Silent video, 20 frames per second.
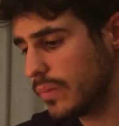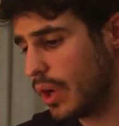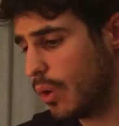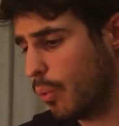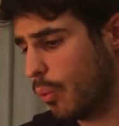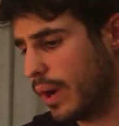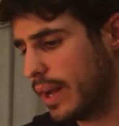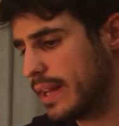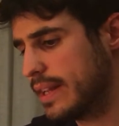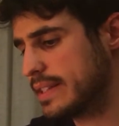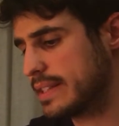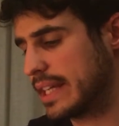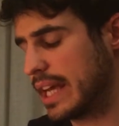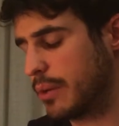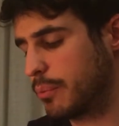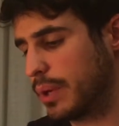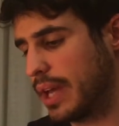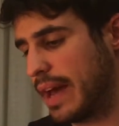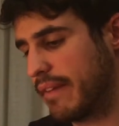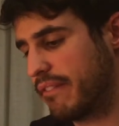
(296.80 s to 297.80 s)
What else can
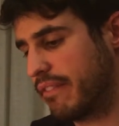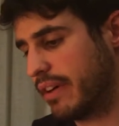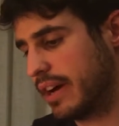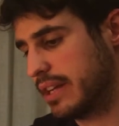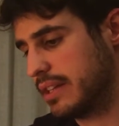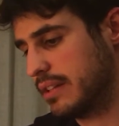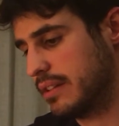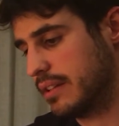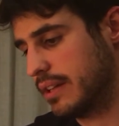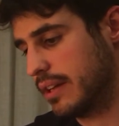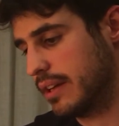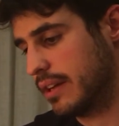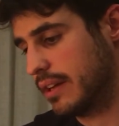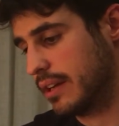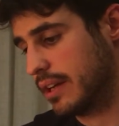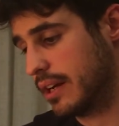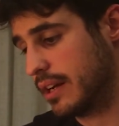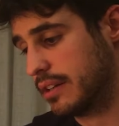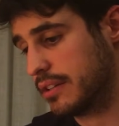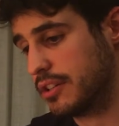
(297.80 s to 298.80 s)
we find in the
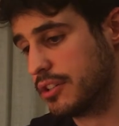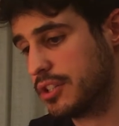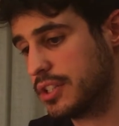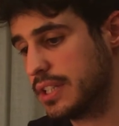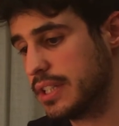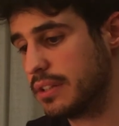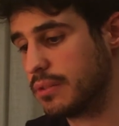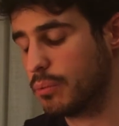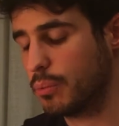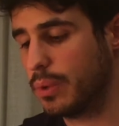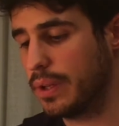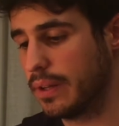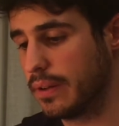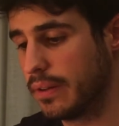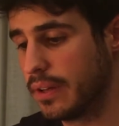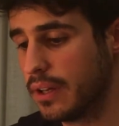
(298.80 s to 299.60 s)
character sheet? Well,